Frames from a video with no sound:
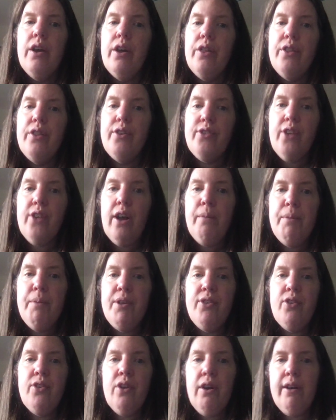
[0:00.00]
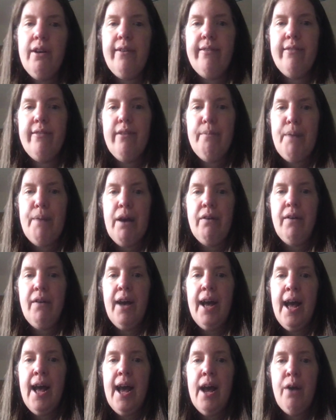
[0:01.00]
The psalmist talks about
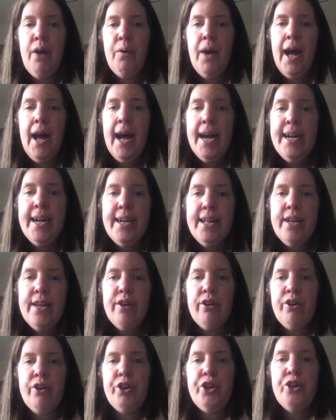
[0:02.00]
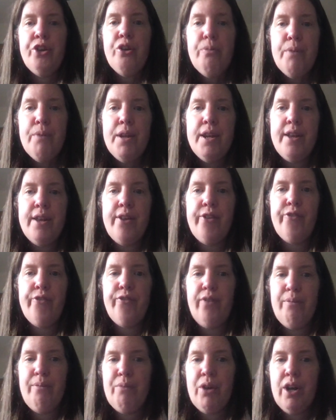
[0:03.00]
how hiding our humanness
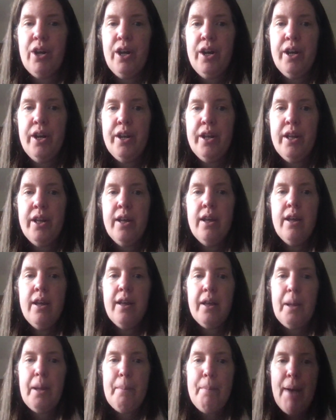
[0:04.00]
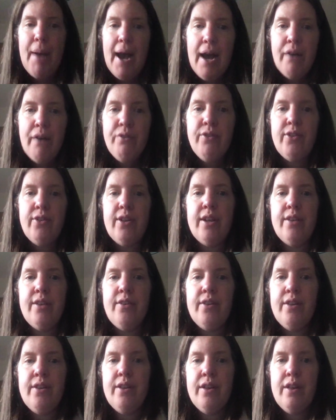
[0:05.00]
from God compounds
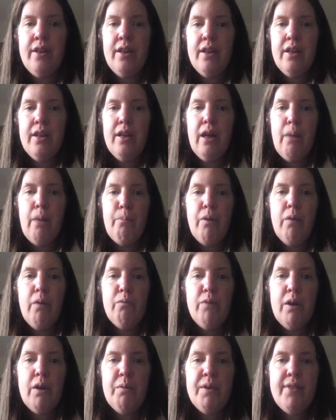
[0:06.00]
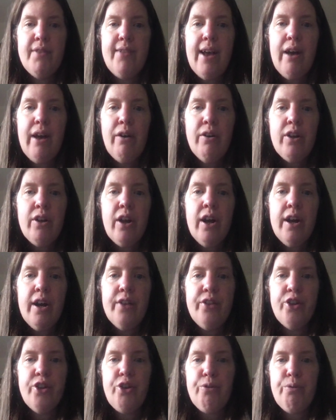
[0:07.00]
it but when we tell God
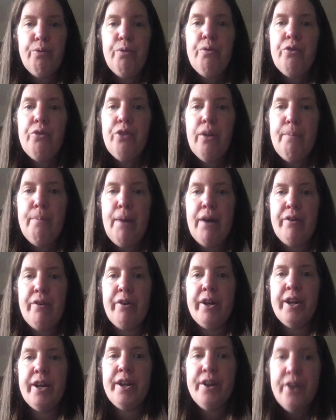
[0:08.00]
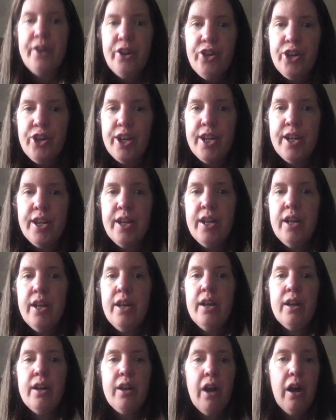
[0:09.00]
the truth about our condition,
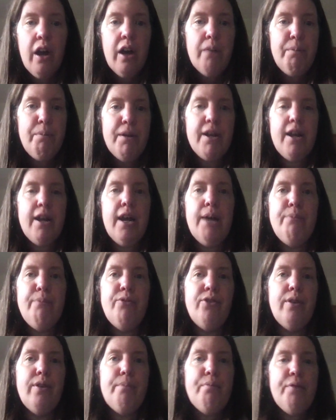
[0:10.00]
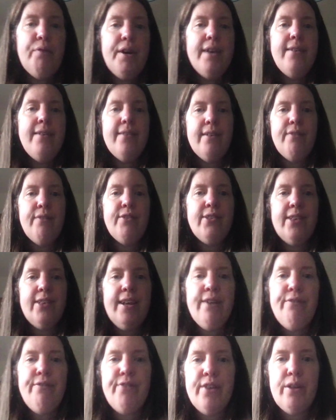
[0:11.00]
God becomes the place of
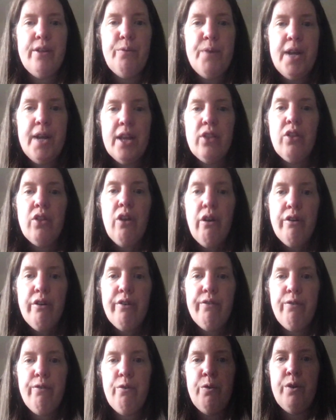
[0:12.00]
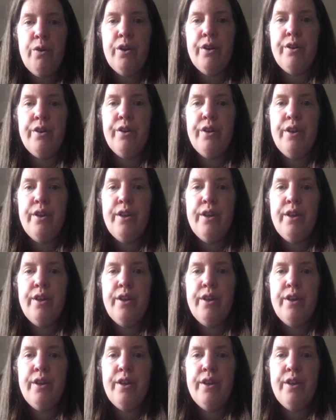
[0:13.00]
safety we have longed for.